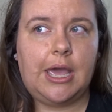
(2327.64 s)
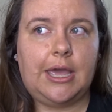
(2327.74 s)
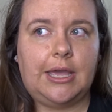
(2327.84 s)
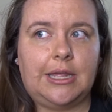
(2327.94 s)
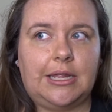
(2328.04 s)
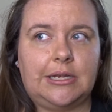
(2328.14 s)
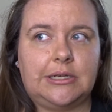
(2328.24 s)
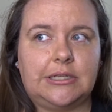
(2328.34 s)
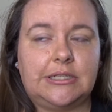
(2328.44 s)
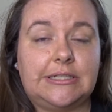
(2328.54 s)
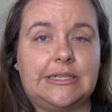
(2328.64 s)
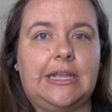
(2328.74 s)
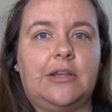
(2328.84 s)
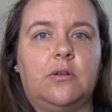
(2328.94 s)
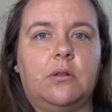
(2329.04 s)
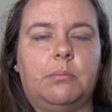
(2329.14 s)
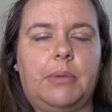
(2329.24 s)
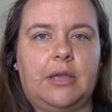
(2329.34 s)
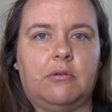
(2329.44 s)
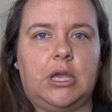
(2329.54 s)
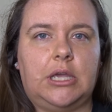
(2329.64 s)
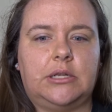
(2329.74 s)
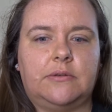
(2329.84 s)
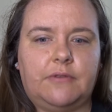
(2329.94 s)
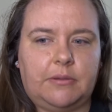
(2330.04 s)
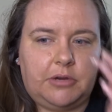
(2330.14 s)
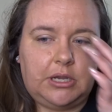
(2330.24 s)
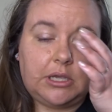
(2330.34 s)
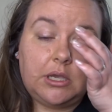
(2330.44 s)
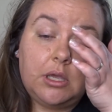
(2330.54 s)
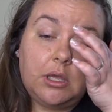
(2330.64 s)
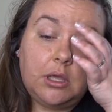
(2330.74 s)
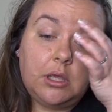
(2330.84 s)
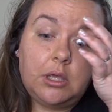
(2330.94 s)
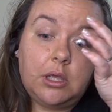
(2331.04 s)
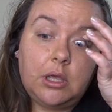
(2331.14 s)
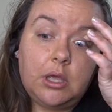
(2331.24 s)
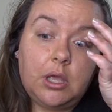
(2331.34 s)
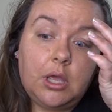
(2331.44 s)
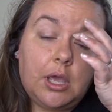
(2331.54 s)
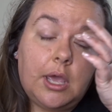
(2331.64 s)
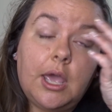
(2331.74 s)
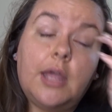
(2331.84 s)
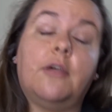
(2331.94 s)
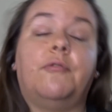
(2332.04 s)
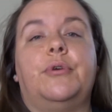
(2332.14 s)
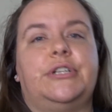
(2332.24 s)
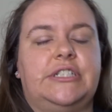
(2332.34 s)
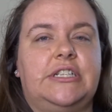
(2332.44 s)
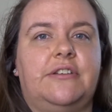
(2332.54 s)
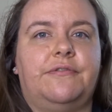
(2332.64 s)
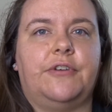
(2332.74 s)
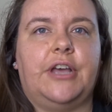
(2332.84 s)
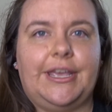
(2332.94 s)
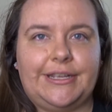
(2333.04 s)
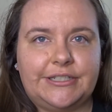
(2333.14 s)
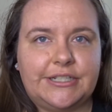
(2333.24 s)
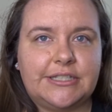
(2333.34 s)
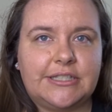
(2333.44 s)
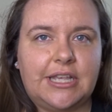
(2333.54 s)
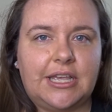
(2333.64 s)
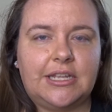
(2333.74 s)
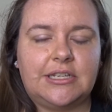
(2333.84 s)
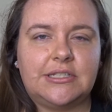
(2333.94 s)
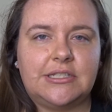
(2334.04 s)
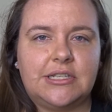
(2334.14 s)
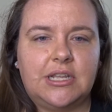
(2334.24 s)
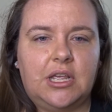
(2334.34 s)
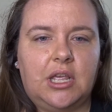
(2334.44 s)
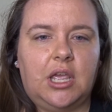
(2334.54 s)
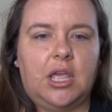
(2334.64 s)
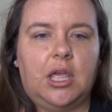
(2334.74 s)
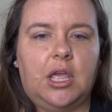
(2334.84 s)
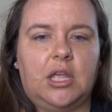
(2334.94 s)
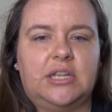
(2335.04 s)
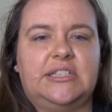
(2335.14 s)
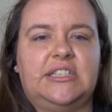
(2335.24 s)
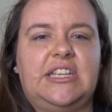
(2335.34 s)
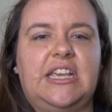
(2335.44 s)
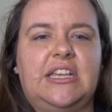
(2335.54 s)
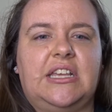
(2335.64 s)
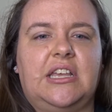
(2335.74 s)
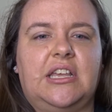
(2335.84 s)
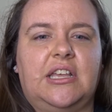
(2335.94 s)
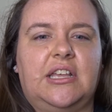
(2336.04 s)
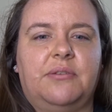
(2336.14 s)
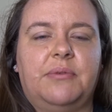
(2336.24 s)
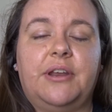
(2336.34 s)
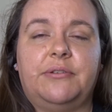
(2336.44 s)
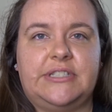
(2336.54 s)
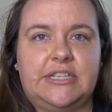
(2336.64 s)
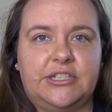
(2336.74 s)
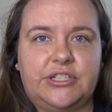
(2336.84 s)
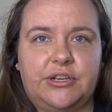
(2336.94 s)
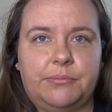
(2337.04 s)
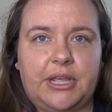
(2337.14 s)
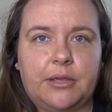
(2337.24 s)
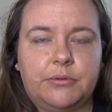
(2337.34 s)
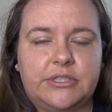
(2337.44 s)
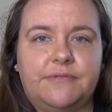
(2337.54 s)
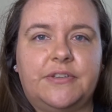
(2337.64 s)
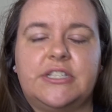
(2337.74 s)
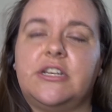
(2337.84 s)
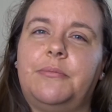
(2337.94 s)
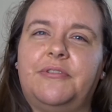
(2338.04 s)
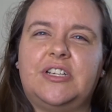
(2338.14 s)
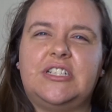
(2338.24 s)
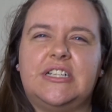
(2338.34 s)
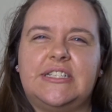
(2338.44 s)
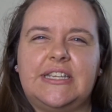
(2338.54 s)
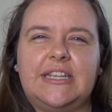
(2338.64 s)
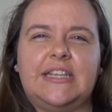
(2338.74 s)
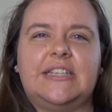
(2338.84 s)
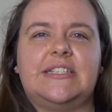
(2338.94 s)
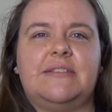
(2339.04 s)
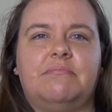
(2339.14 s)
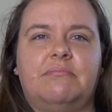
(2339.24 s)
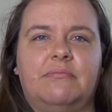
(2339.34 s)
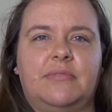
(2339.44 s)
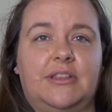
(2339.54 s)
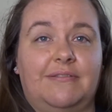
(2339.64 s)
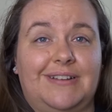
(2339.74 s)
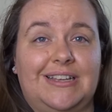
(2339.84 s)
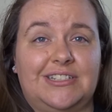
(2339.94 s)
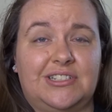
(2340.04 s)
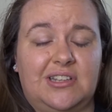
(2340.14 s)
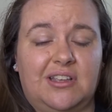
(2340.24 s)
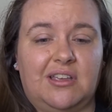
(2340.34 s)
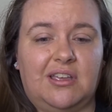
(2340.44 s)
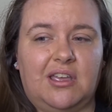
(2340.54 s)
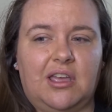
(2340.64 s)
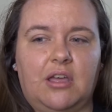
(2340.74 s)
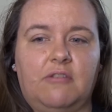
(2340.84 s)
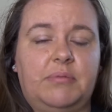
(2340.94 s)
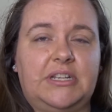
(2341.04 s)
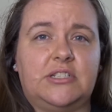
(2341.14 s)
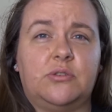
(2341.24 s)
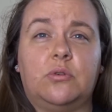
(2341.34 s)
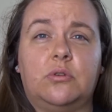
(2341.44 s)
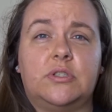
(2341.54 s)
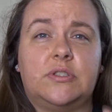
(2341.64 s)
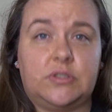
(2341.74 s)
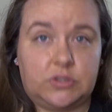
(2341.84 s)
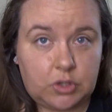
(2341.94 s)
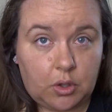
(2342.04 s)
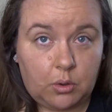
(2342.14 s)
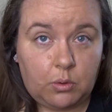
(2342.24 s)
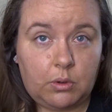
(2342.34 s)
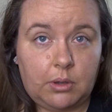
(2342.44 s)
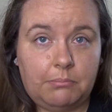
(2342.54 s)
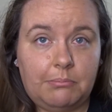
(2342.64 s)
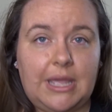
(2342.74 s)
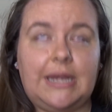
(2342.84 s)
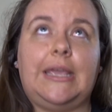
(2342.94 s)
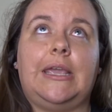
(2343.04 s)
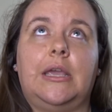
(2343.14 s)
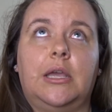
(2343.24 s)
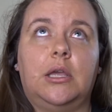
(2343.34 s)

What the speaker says: and teal background fabric, and I've wanted it for ages. And yeah, when I was in Eternal Maker was the first time I've actually seen it in the flesh. I've been to so many